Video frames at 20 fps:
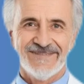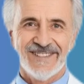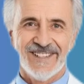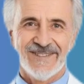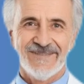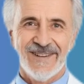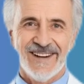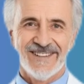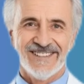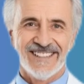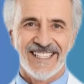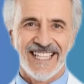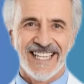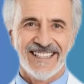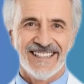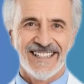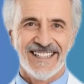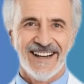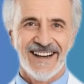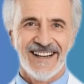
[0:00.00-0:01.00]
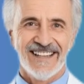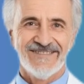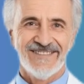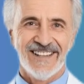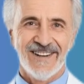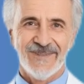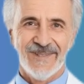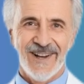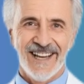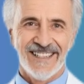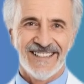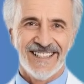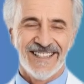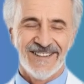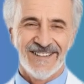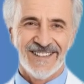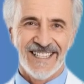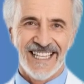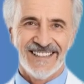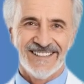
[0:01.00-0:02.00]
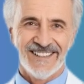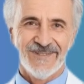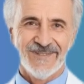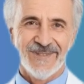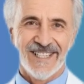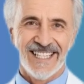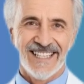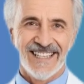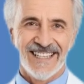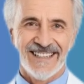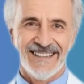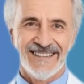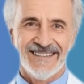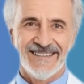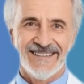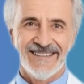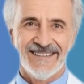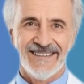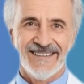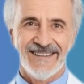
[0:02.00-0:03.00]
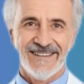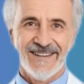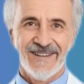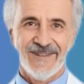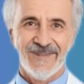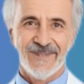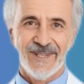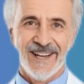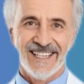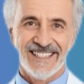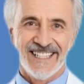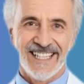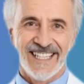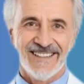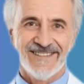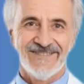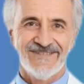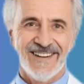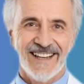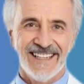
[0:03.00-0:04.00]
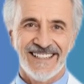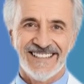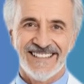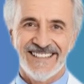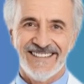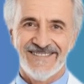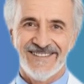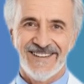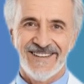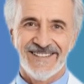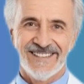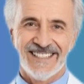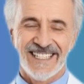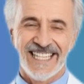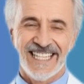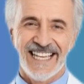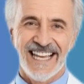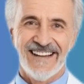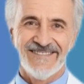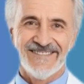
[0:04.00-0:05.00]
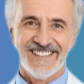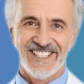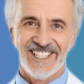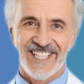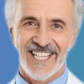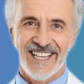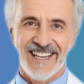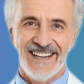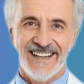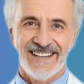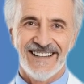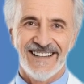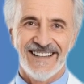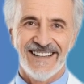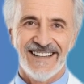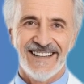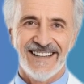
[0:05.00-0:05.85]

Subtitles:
You most likely aren't even aware that your legs are weakening. One day you find it difficult to get out of a chair.